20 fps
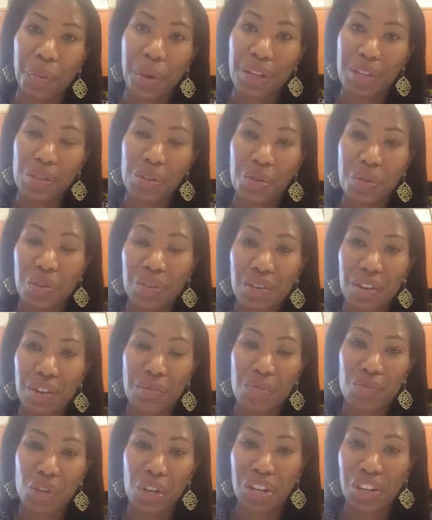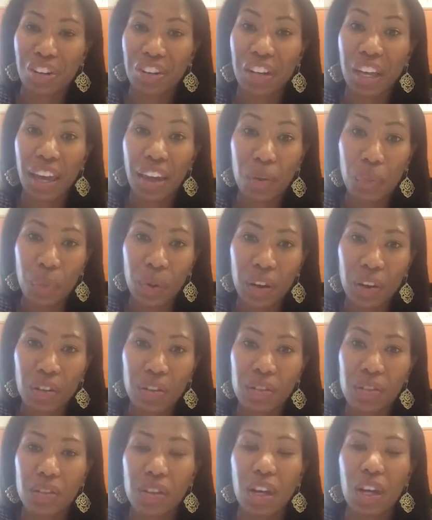the best trained on
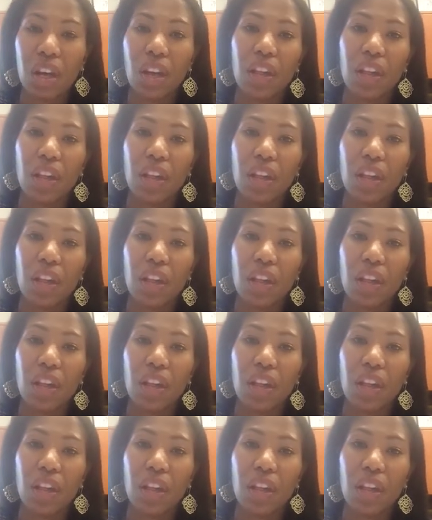campus.